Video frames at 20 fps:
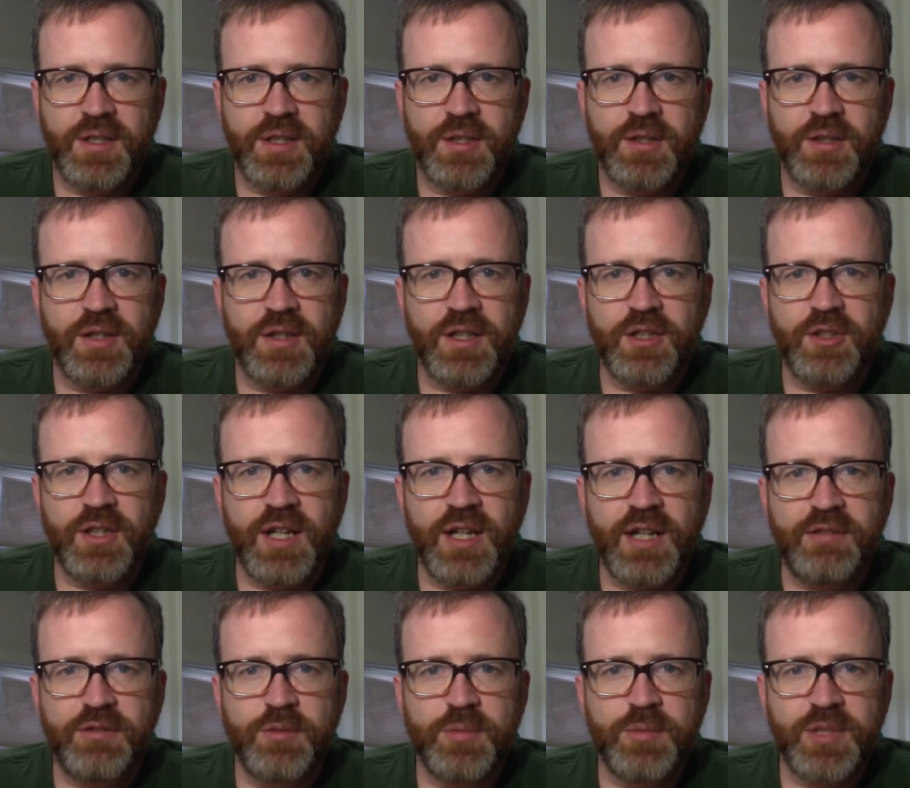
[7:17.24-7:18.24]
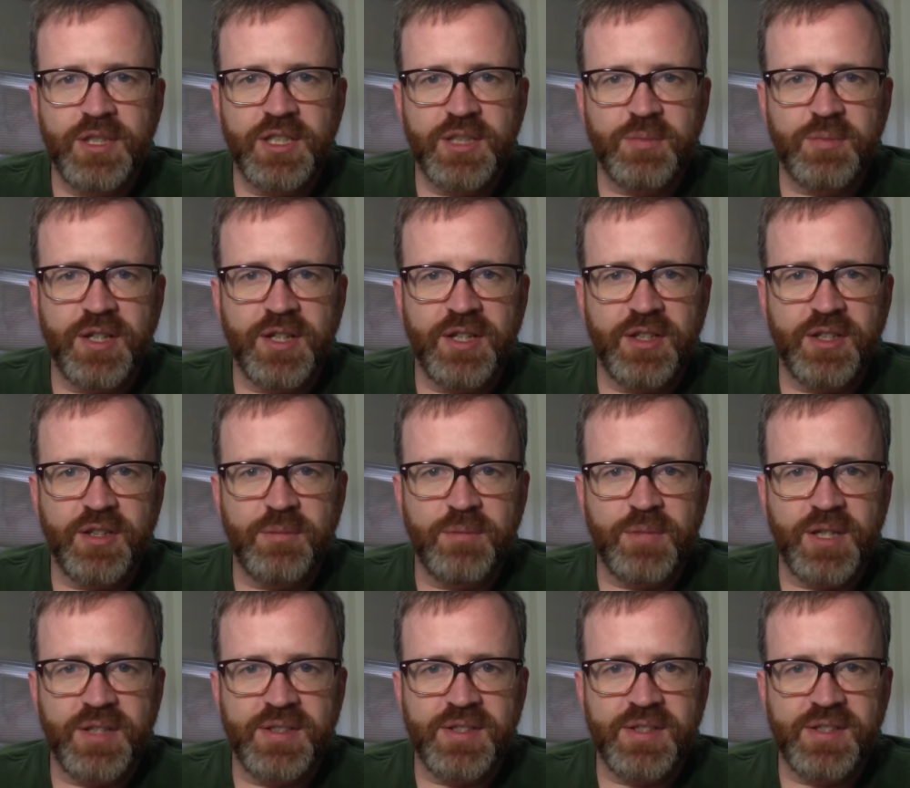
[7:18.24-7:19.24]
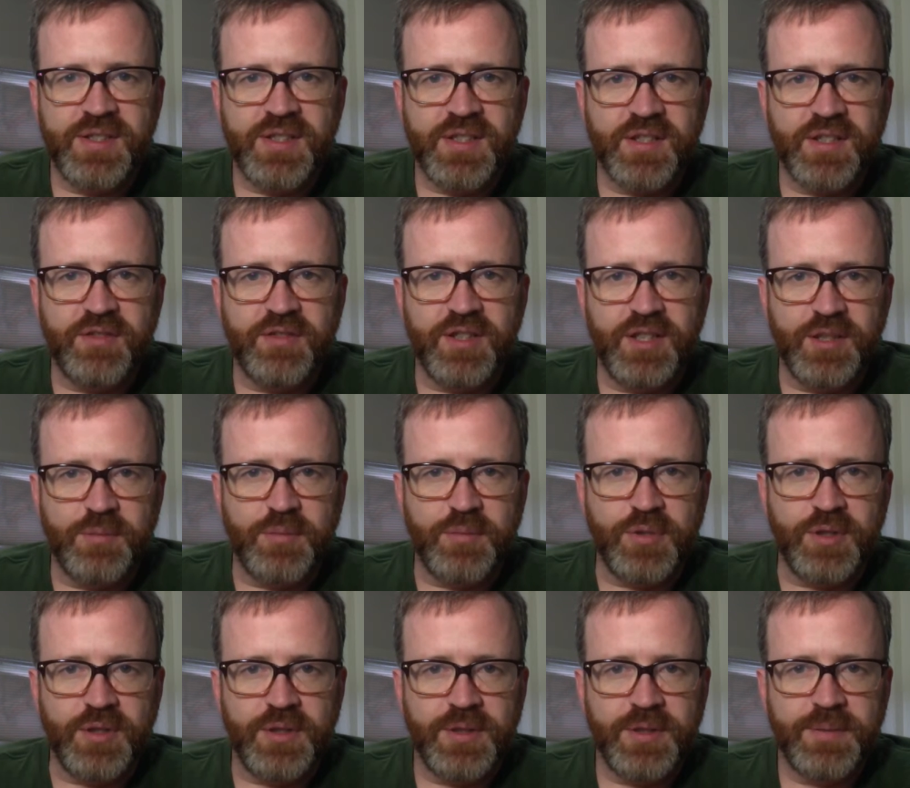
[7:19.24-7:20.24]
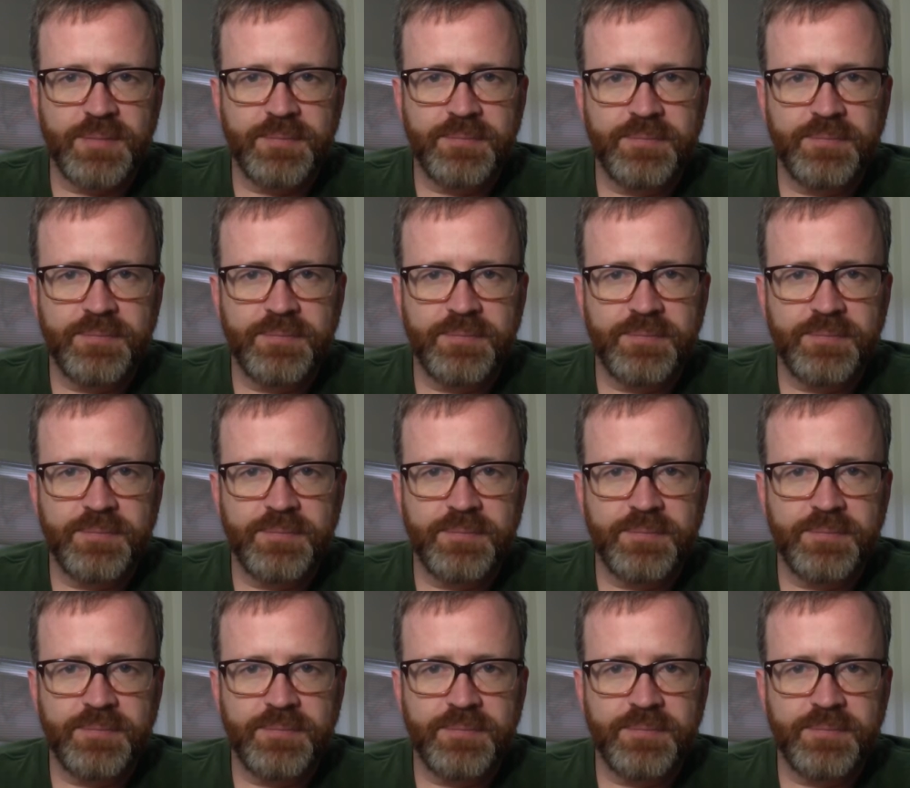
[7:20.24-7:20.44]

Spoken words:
than could ever be explained on the basis of the input.